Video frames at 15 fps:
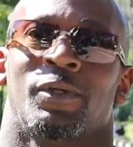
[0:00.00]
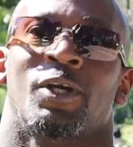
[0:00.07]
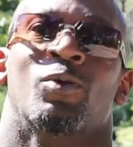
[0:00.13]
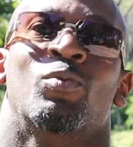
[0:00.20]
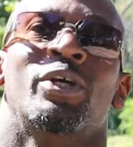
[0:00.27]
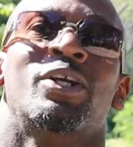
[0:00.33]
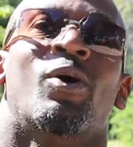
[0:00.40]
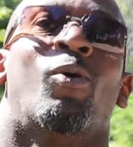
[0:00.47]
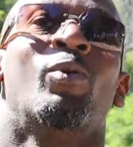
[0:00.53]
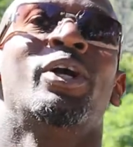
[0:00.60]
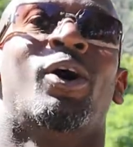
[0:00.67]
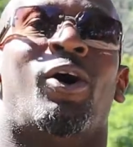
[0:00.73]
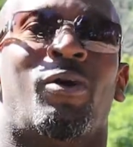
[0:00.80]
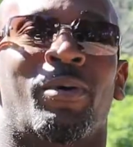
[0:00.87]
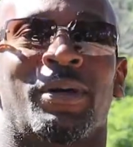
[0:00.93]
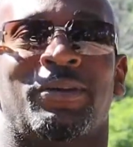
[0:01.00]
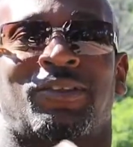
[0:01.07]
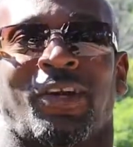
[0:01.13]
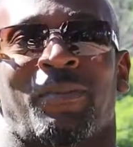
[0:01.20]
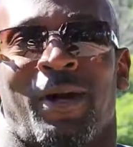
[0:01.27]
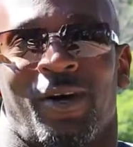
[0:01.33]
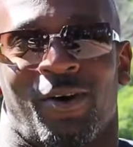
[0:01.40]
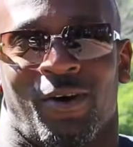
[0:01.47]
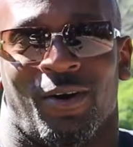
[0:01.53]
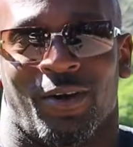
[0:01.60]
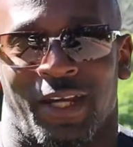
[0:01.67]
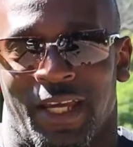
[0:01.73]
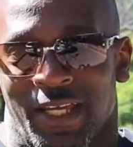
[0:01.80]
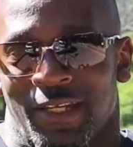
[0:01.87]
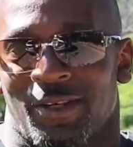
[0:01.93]
And we always talking about, oh,
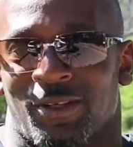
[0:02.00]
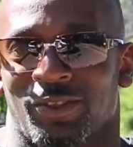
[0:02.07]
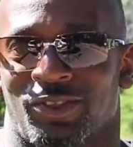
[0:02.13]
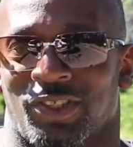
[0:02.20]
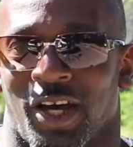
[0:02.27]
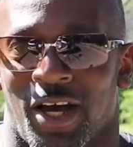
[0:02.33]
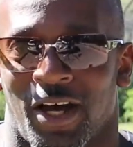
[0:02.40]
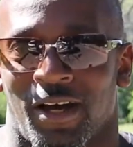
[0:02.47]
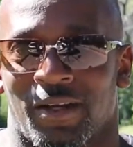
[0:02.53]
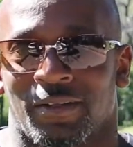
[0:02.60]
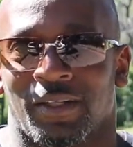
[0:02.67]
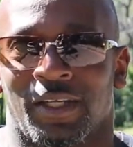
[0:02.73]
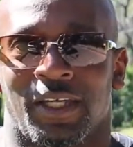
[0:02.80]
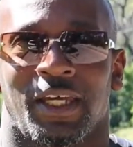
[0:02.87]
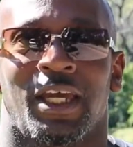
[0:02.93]
there ain't no jobs.